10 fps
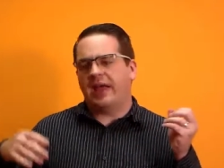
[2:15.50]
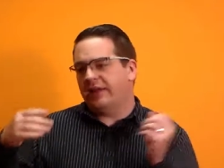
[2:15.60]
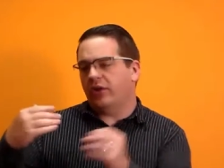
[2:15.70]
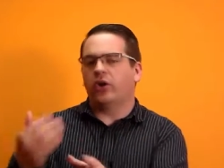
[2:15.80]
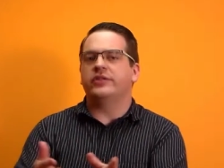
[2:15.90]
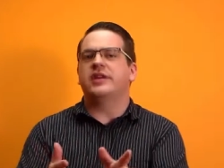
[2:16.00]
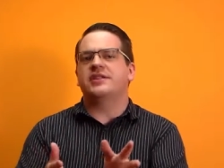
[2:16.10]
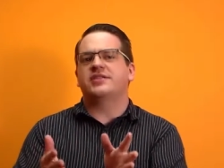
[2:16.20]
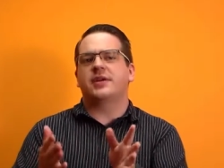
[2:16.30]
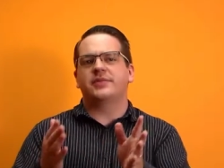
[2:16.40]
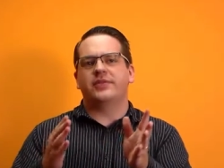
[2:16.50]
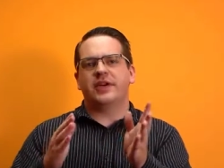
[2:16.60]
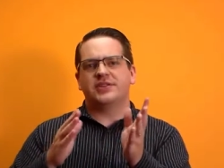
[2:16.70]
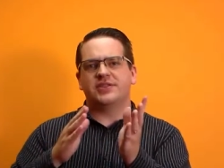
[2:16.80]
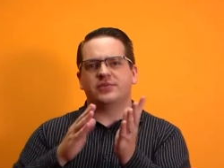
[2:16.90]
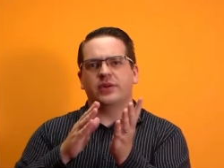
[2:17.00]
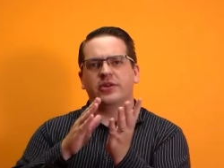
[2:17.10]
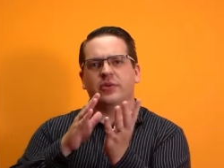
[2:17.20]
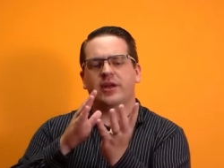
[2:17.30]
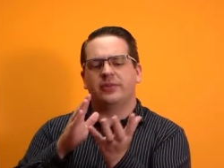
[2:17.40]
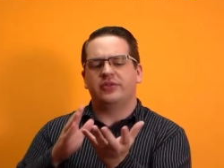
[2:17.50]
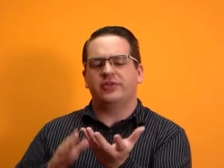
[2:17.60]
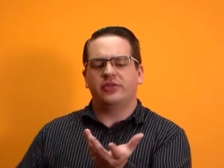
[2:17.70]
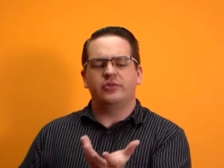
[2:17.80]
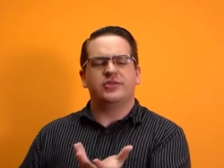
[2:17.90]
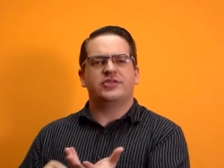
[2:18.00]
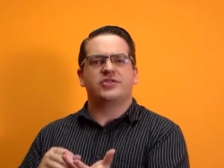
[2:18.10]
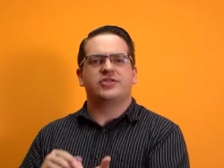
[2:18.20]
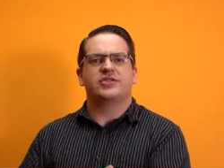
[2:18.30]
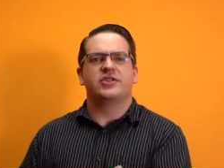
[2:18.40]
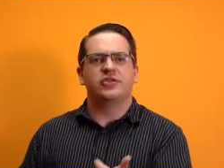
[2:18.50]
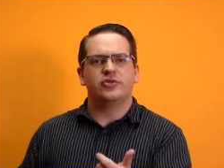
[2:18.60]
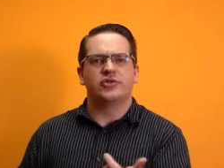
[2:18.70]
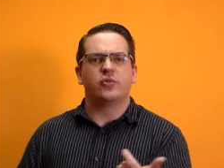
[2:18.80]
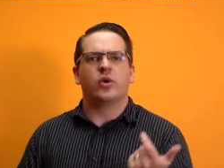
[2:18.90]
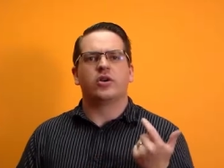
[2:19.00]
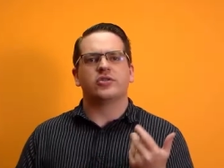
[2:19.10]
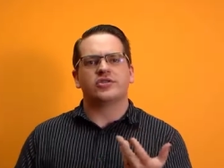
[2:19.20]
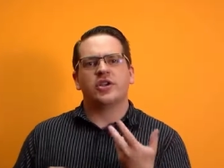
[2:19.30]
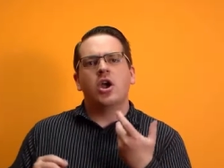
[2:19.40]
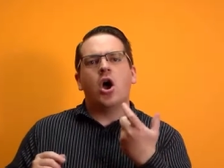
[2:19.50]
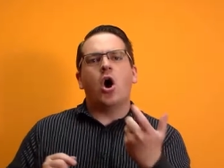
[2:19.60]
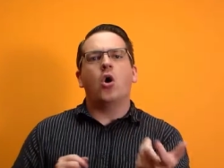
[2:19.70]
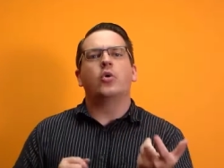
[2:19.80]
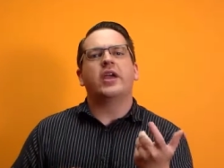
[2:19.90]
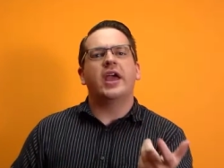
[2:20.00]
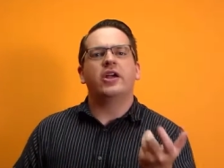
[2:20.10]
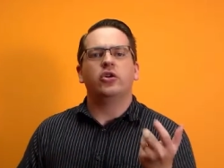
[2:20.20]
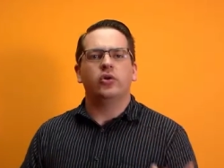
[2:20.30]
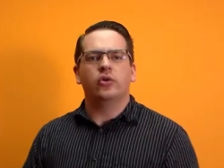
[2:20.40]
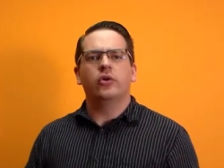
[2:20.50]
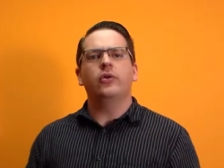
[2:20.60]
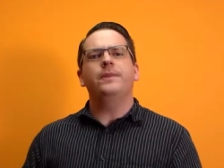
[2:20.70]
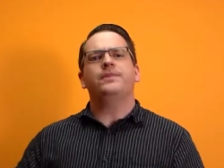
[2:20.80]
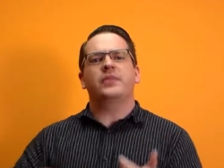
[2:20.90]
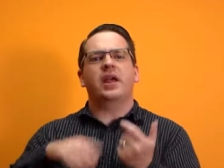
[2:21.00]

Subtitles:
and on desktop devices, what you were able to do was just use the words OK Google,